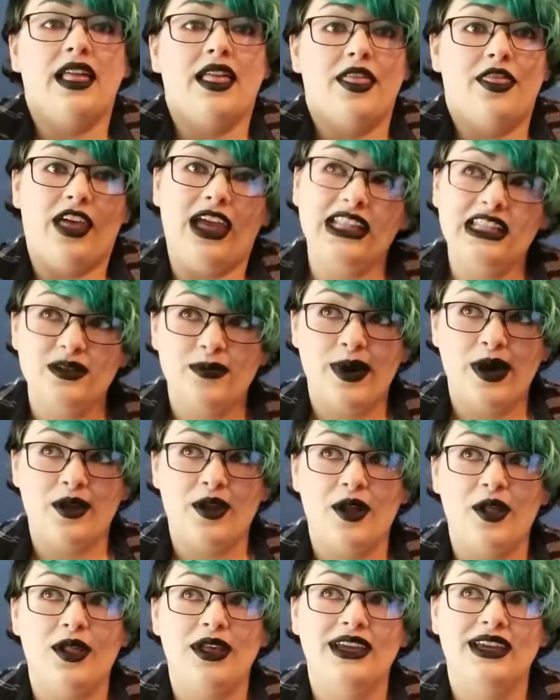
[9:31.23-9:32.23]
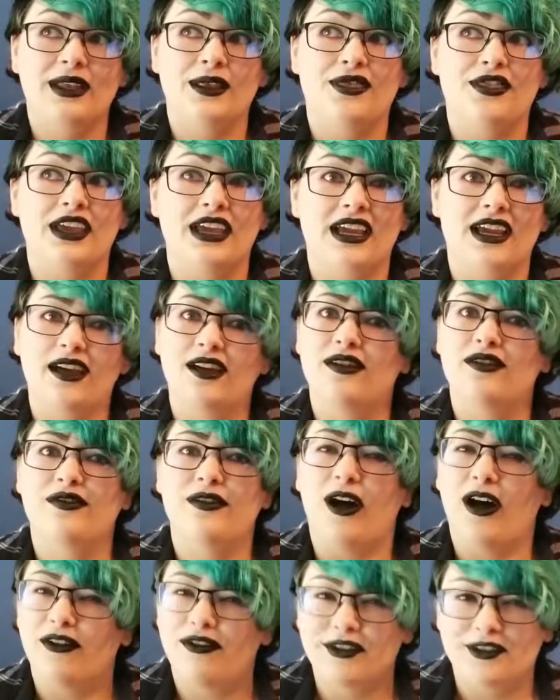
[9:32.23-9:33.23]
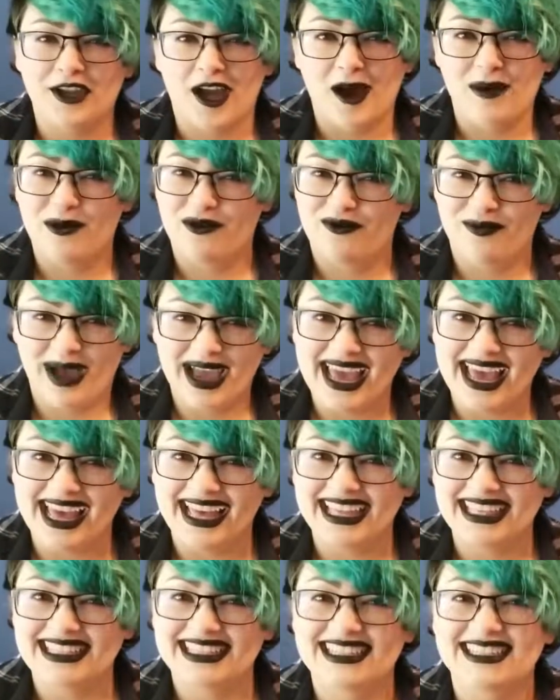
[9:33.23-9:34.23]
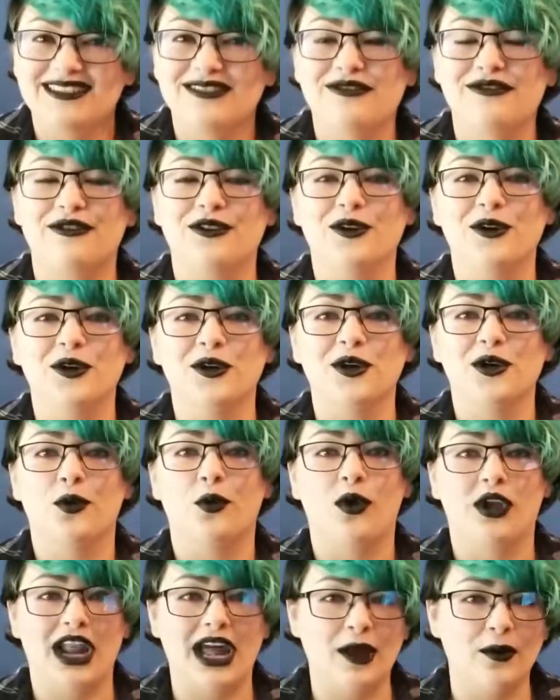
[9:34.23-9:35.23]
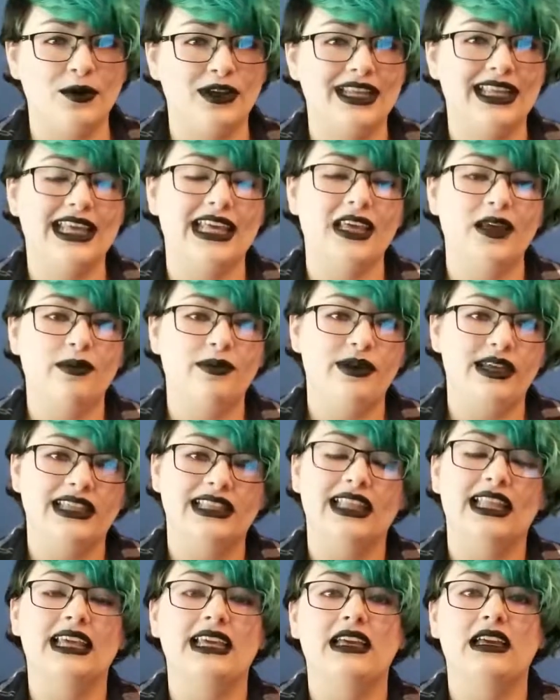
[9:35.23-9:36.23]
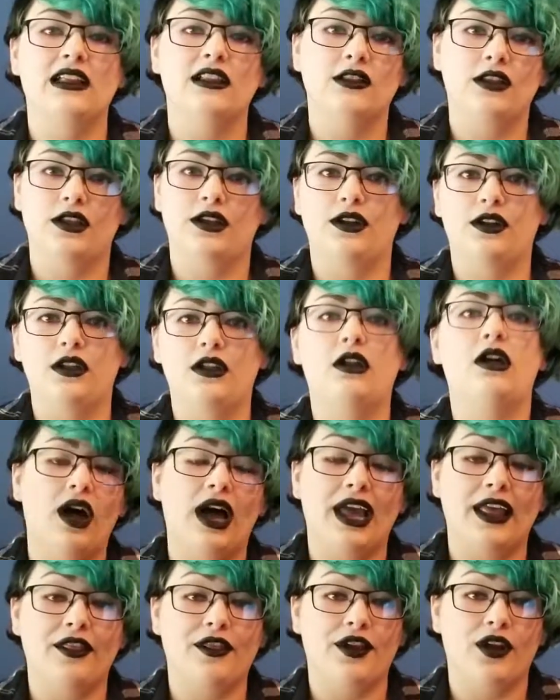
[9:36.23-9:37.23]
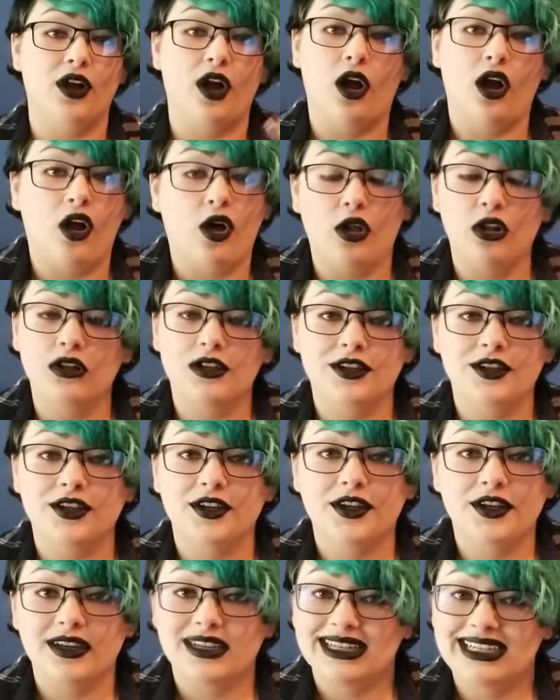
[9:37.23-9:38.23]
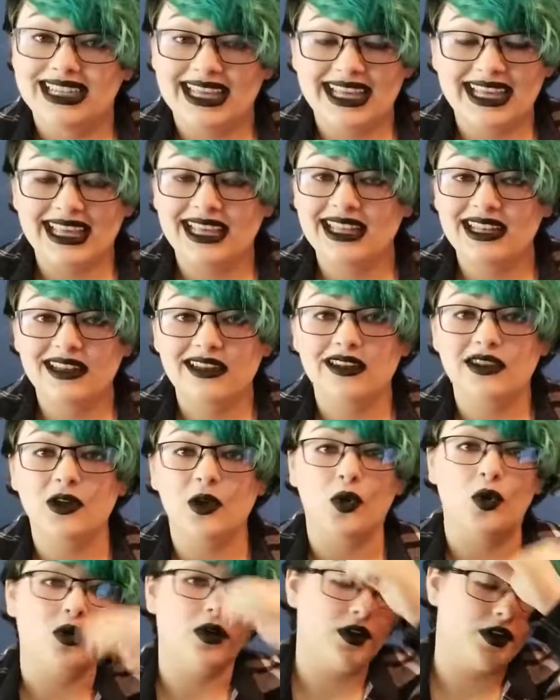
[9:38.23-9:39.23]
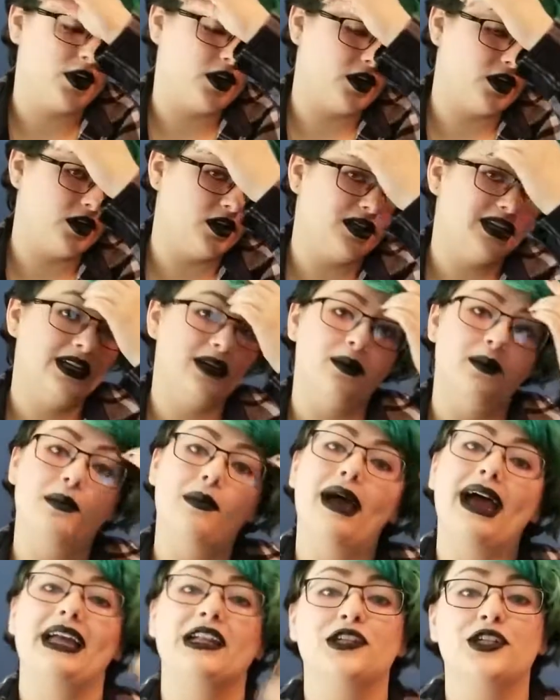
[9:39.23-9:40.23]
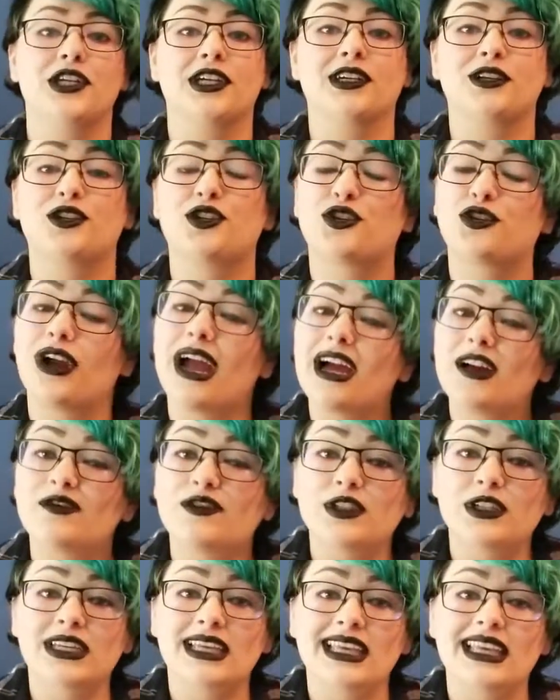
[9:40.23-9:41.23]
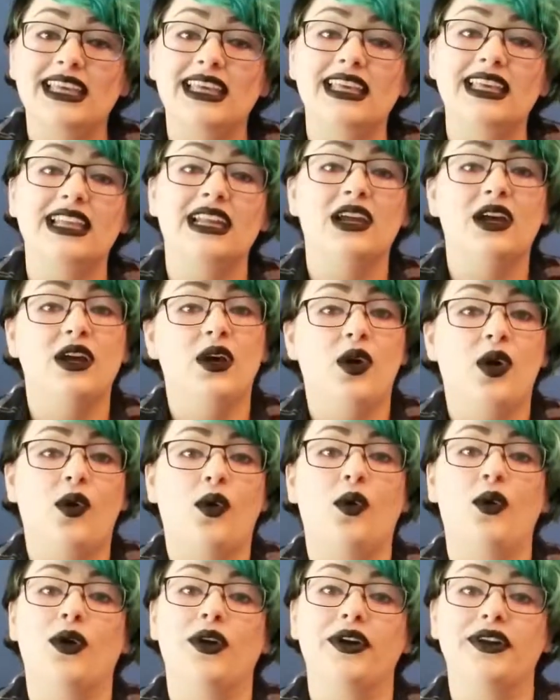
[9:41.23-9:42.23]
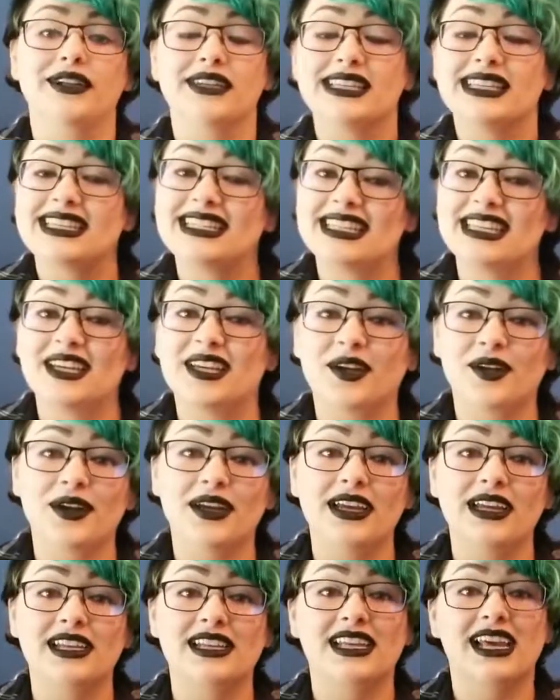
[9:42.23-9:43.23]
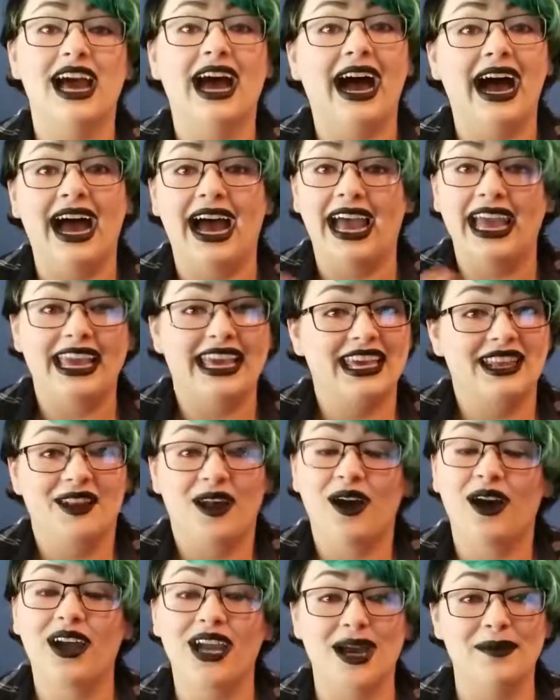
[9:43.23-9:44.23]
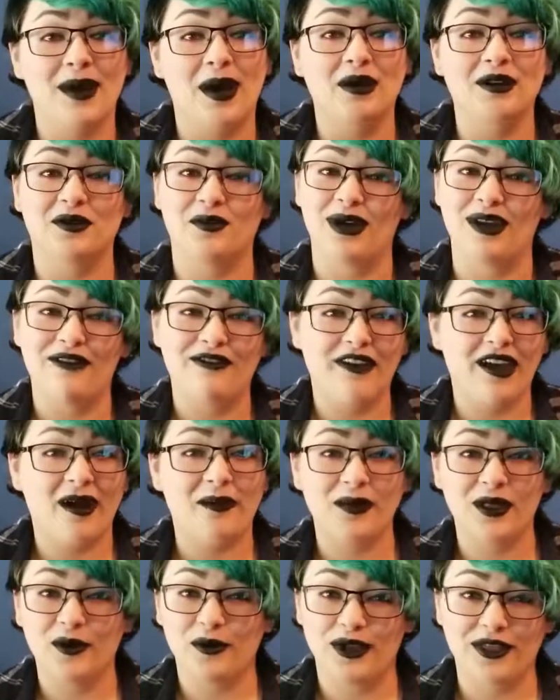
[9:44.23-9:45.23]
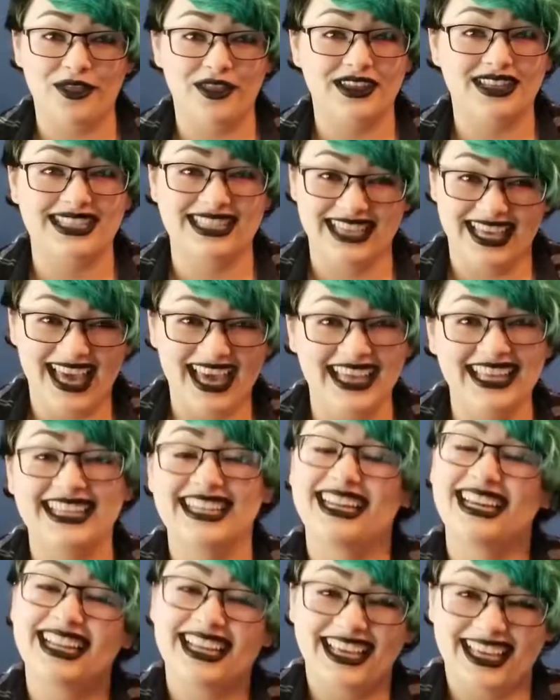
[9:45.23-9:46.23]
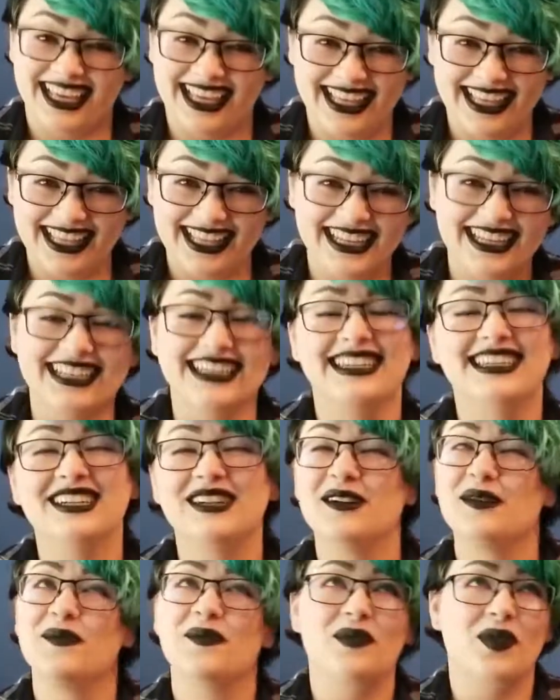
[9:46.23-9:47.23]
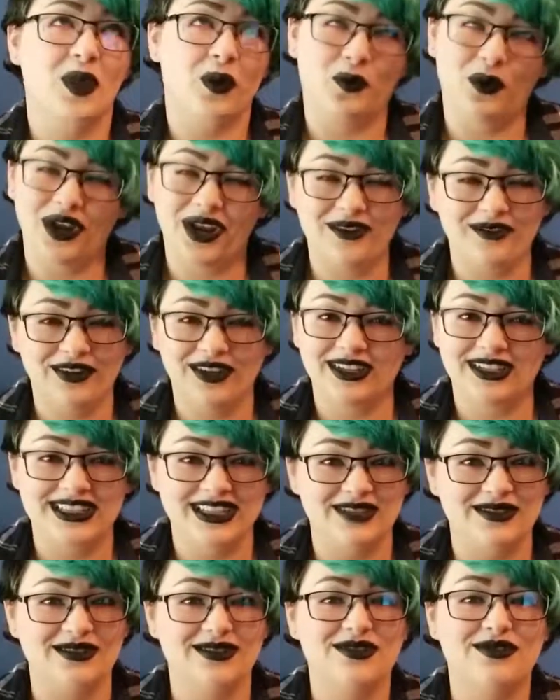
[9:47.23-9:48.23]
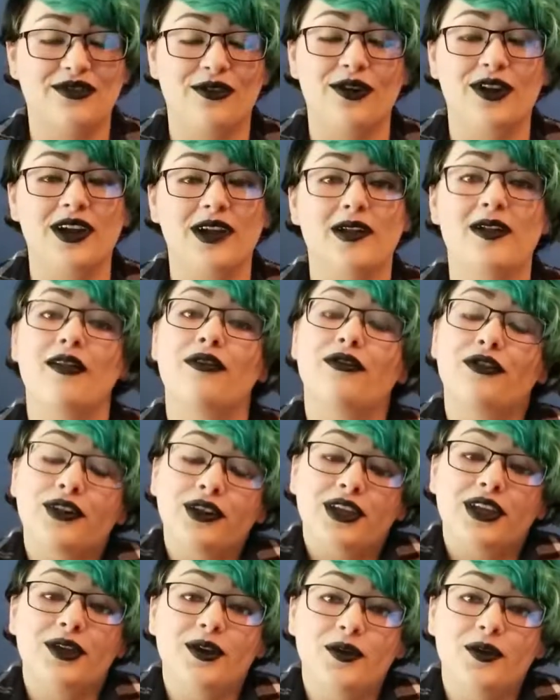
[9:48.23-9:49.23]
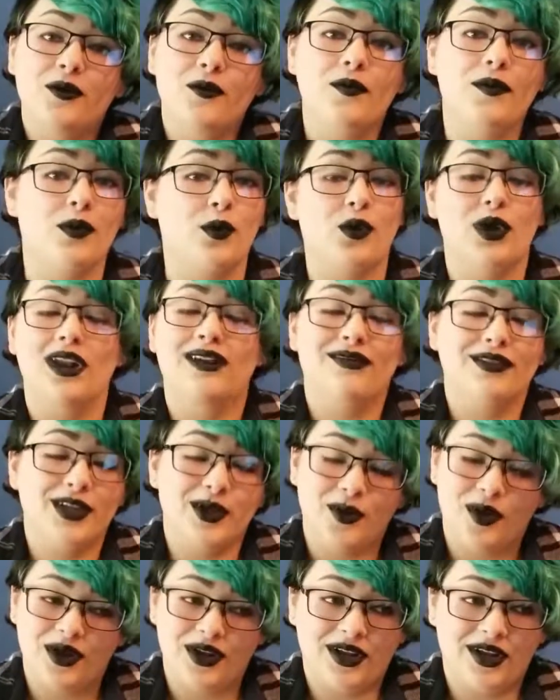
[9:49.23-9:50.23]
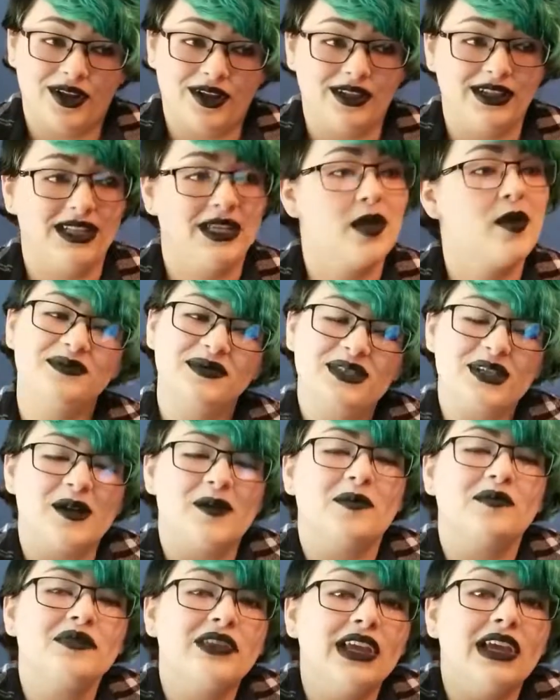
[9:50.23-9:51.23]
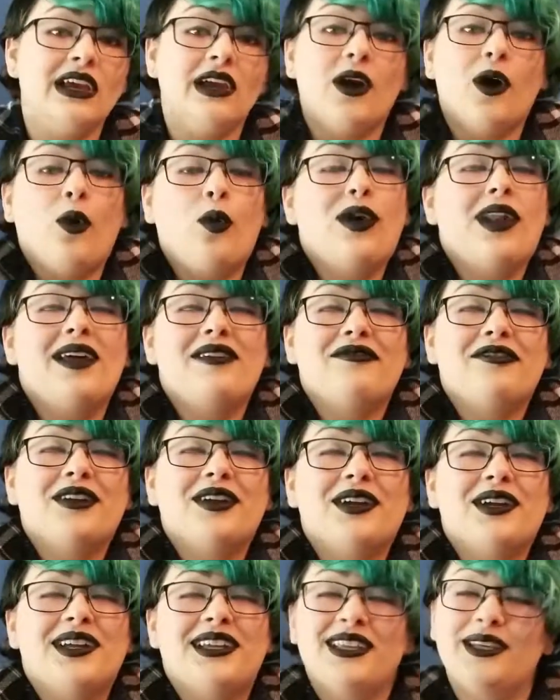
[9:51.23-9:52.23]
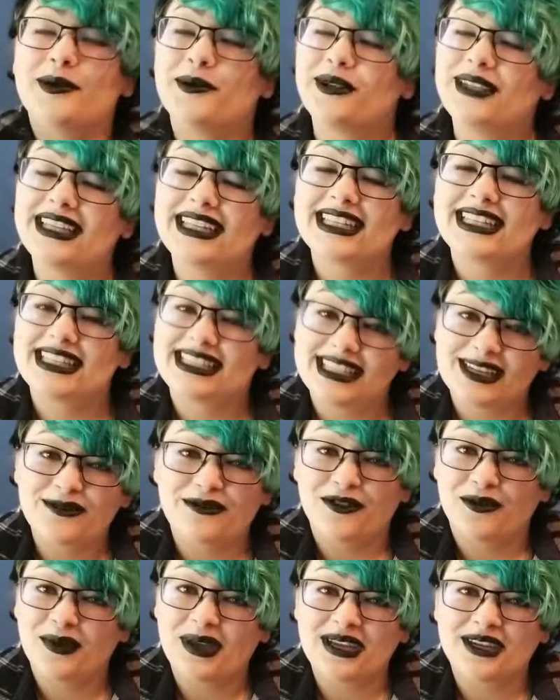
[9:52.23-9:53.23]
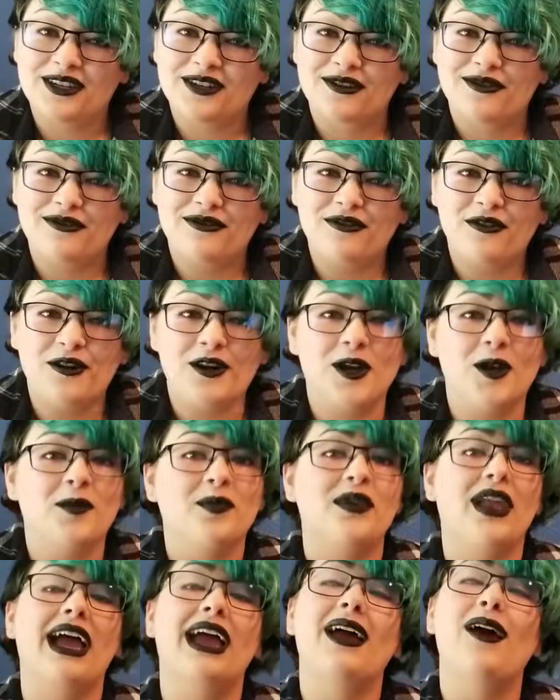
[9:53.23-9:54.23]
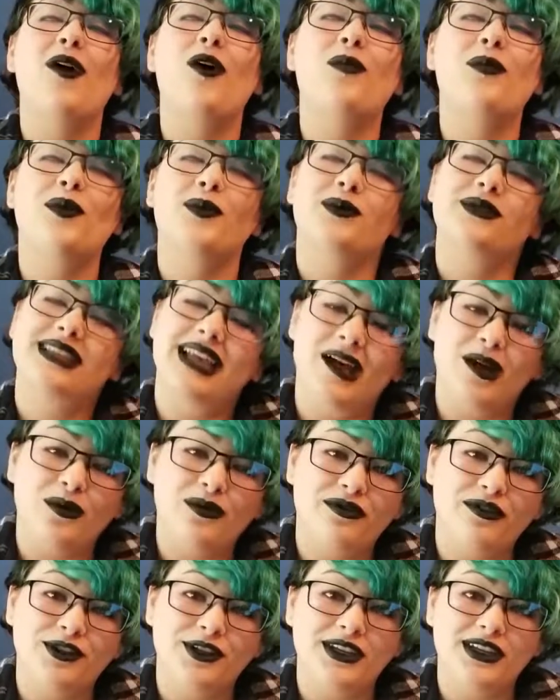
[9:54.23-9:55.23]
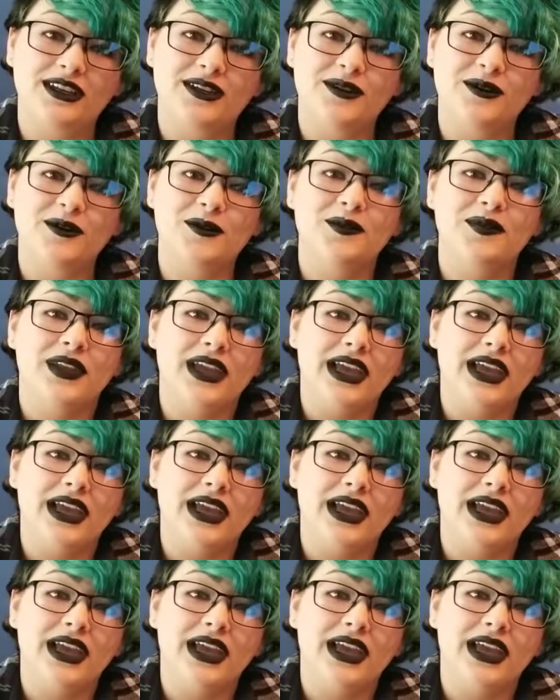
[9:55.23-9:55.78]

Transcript: That's about all I could think of off the top of my head for what I would keep in like a little either altar tin or magic travel kit or secret I cannot come out to my family with this yet kit, whatever it's used for you, or whatever you want to call it. So whatever you needed this information for, I hope it was helpful to you.